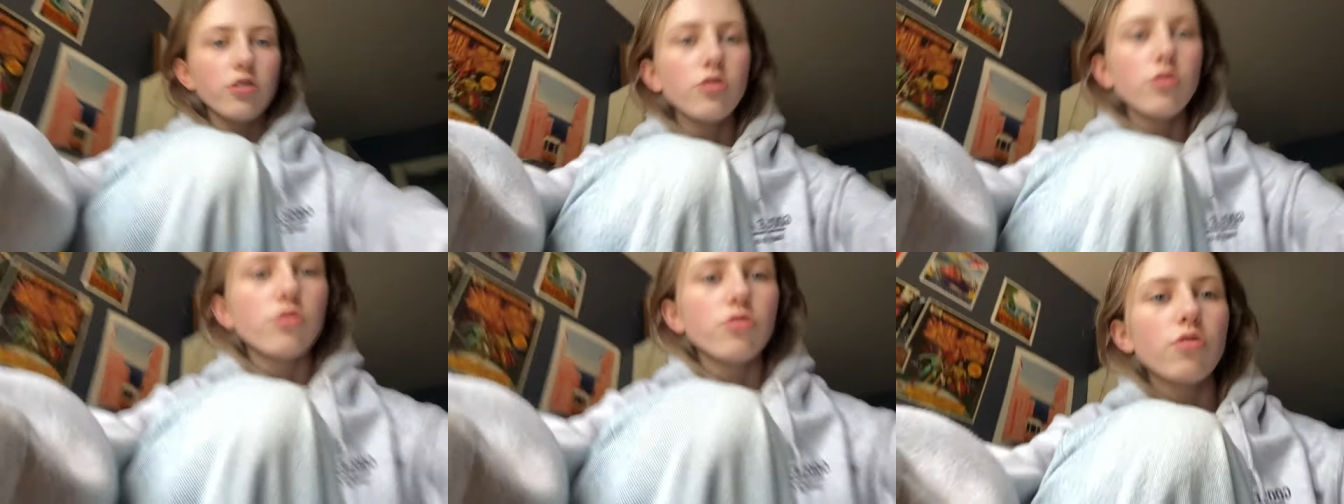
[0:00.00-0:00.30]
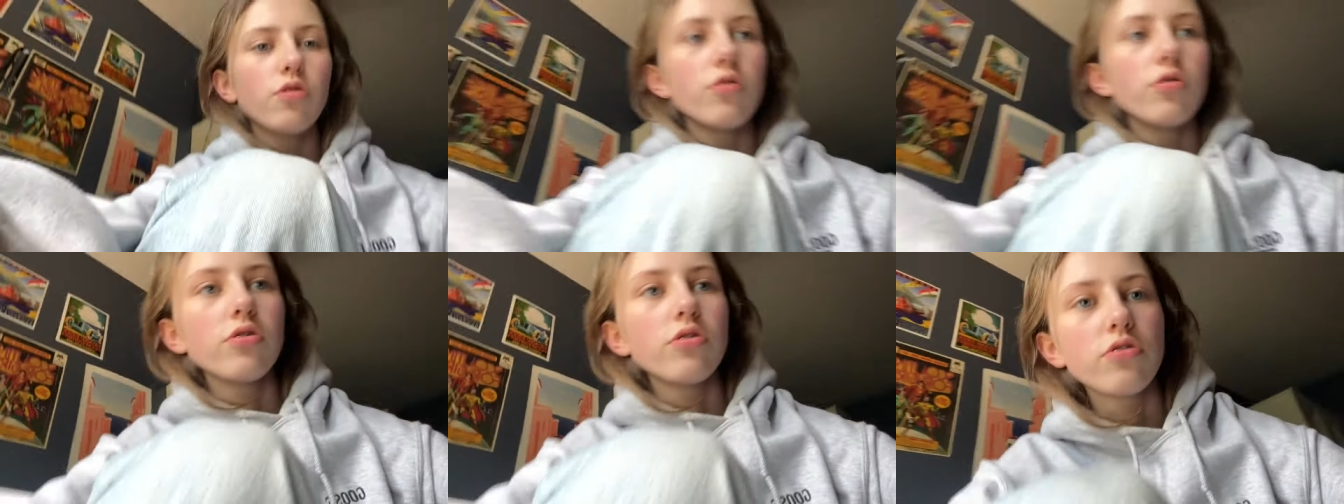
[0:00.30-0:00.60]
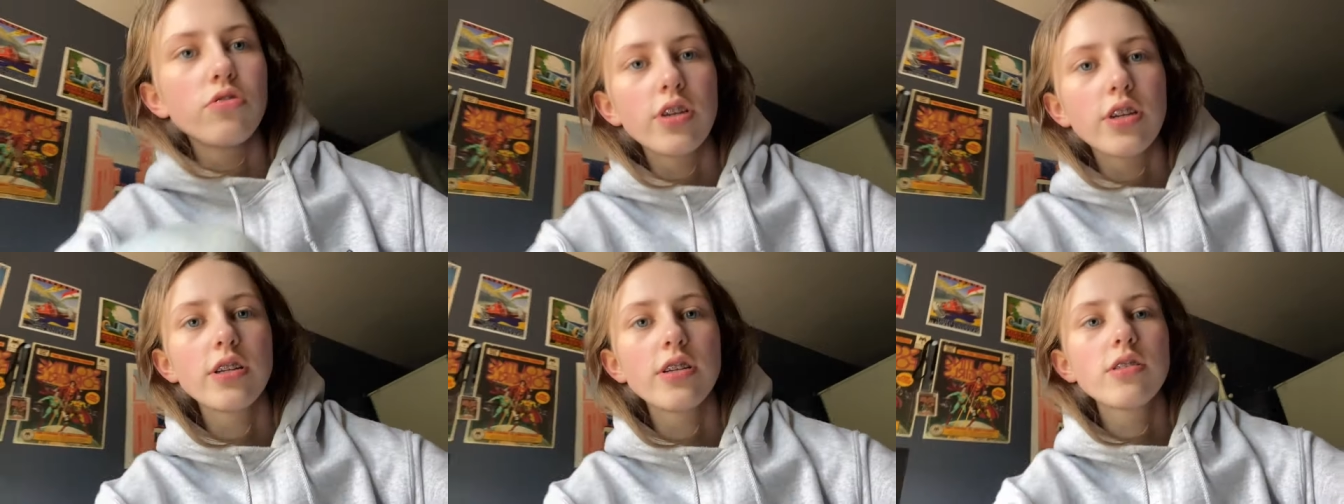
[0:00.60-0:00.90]
you're
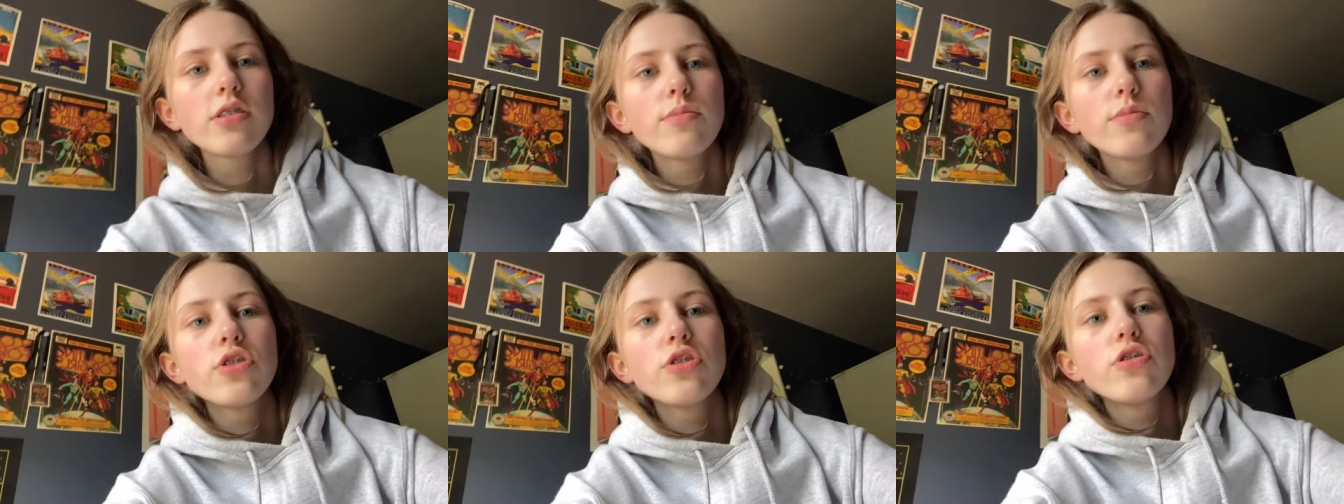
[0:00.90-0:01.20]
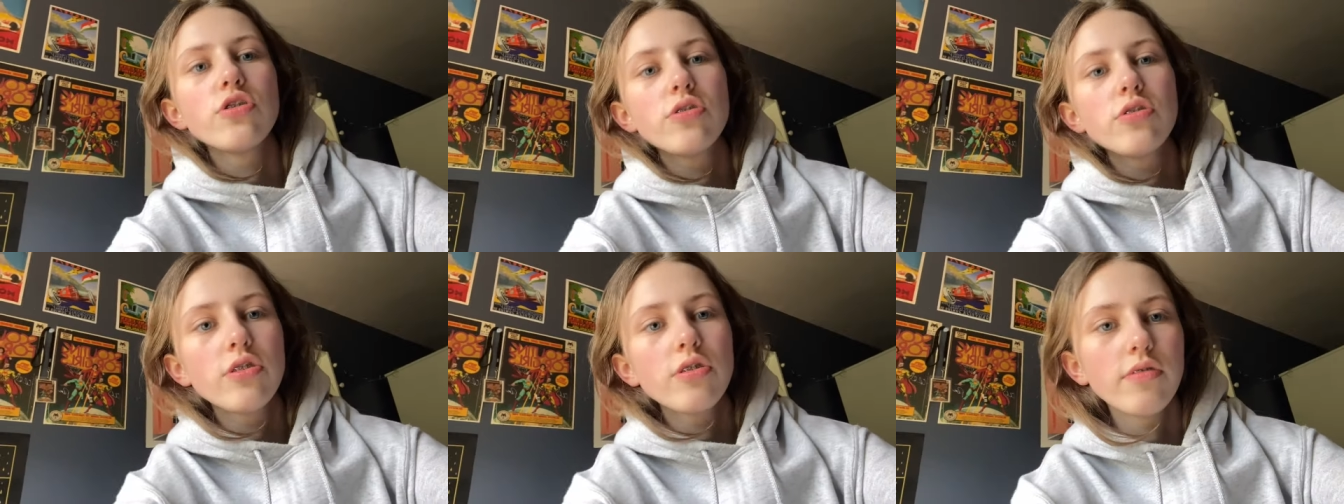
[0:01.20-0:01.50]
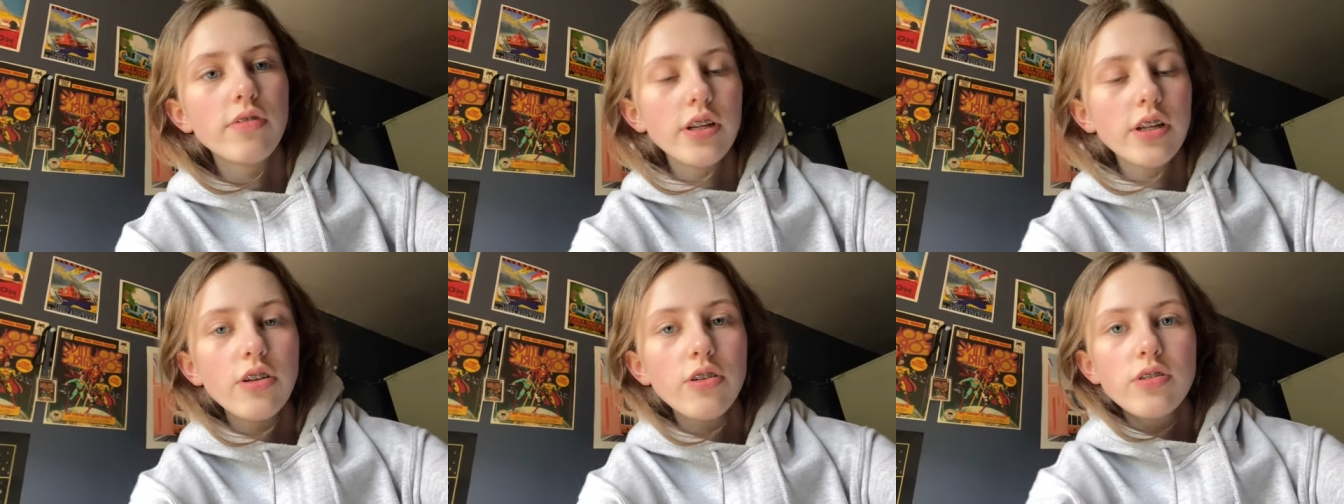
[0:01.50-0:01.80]
concentrating so much you just don't
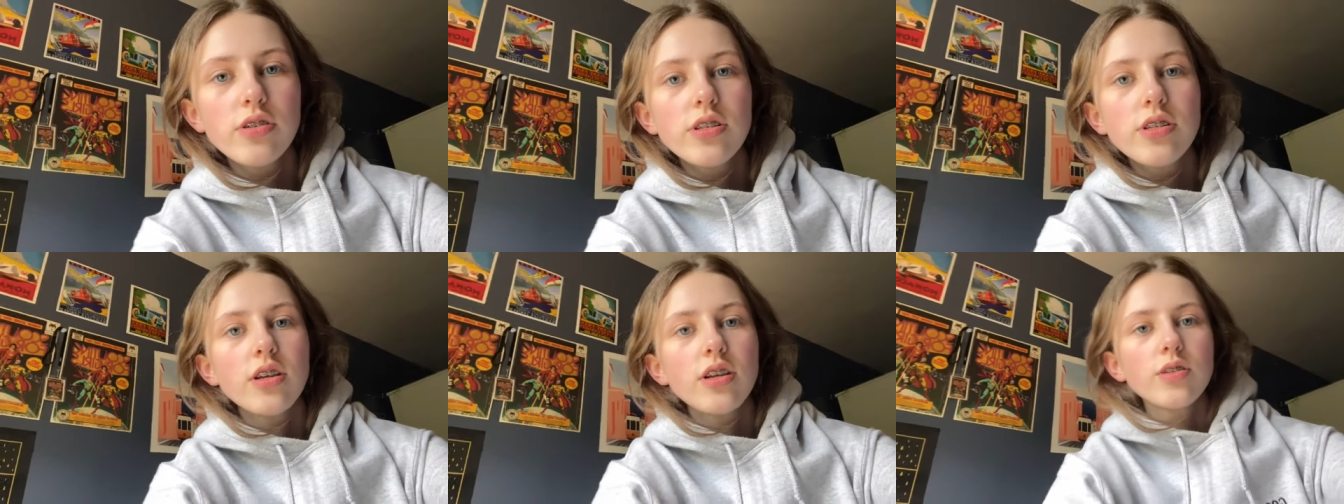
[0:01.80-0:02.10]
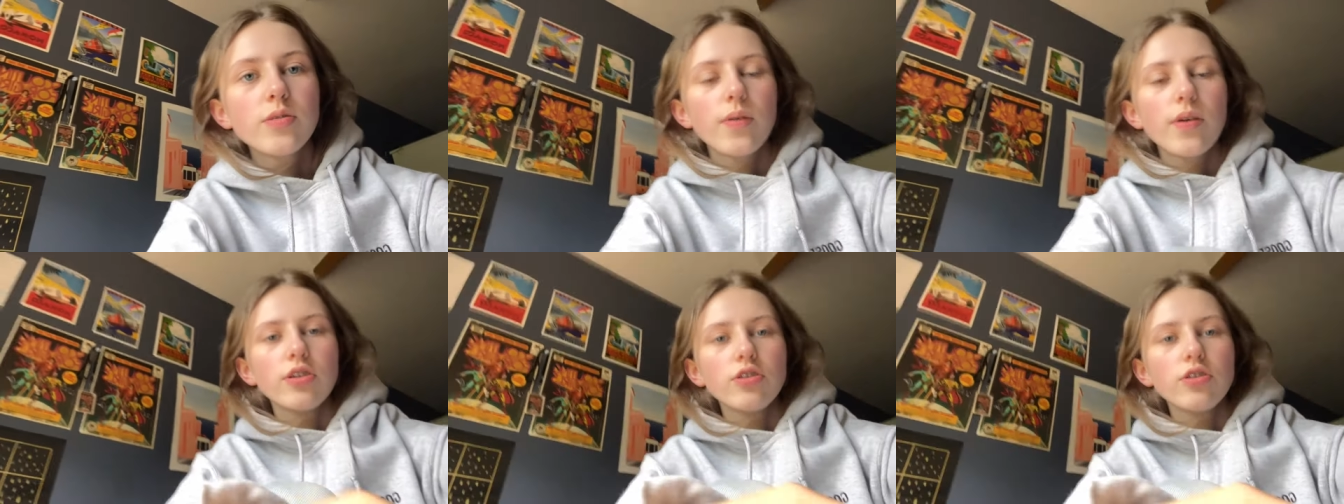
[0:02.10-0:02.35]
really notice things but I